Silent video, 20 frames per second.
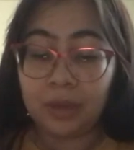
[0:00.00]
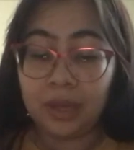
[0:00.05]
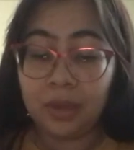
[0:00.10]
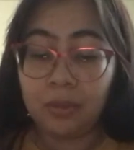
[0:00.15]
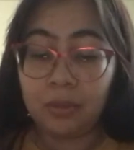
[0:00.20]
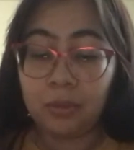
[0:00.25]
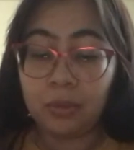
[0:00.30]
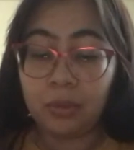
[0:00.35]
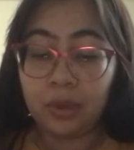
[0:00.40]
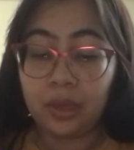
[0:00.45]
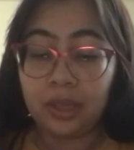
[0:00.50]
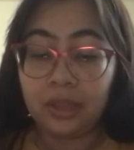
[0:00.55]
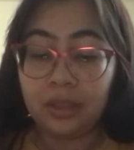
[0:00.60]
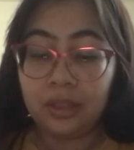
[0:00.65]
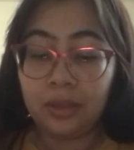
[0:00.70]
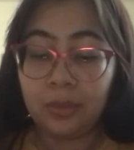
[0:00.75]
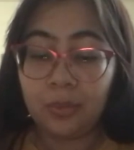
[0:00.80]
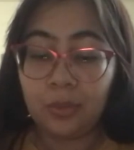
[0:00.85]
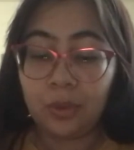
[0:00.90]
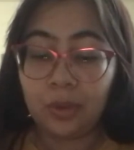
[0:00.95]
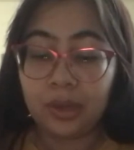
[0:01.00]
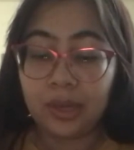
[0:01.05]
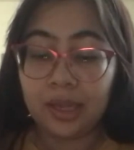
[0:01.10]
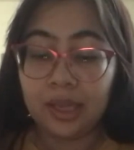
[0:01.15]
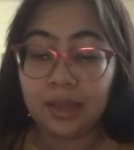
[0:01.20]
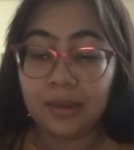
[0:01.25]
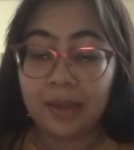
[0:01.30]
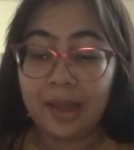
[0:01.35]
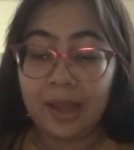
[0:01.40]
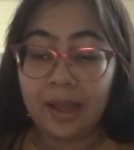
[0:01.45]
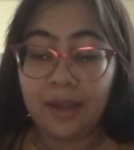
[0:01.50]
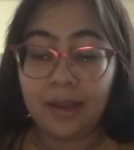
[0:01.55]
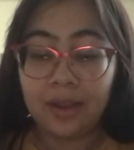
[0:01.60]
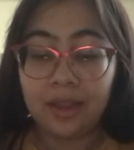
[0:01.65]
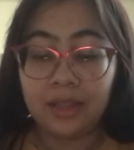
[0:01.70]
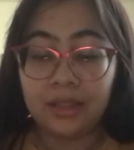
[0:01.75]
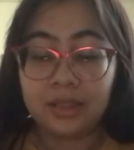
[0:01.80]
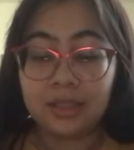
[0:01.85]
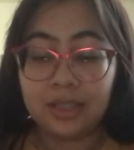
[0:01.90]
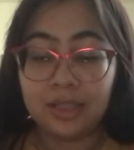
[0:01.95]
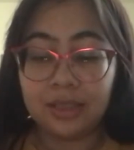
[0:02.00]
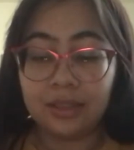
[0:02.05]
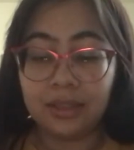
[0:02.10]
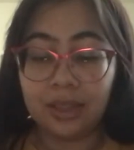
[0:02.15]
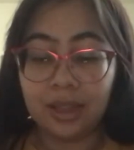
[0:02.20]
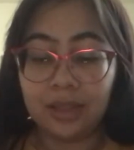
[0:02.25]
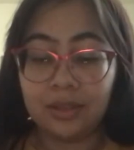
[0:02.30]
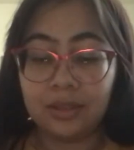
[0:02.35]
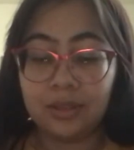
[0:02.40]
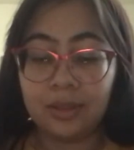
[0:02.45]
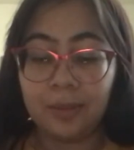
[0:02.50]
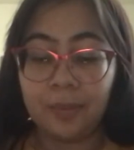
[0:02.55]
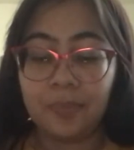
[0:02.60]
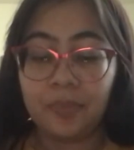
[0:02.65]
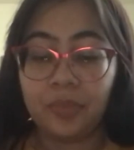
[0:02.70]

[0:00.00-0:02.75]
He breathed the morning air into his lungs.